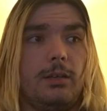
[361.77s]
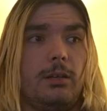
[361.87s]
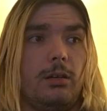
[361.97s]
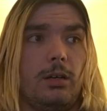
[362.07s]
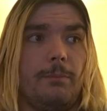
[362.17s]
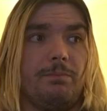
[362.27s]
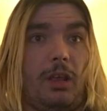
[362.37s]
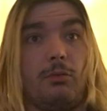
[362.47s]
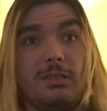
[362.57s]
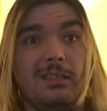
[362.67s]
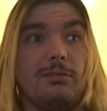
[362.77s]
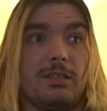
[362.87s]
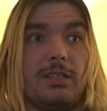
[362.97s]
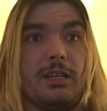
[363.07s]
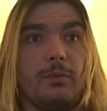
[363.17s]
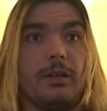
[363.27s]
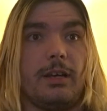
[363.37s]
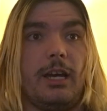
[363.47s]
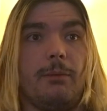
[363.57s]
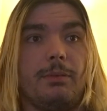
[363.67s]
Um, I was a little sick when it
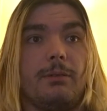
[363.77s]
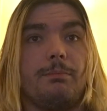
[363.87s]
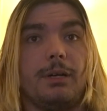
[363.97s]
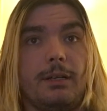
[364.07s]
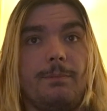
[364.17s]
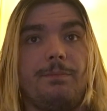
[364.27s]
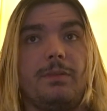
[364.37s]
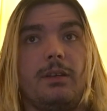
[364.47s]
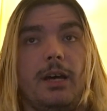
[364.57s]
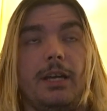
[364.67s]
happened, but I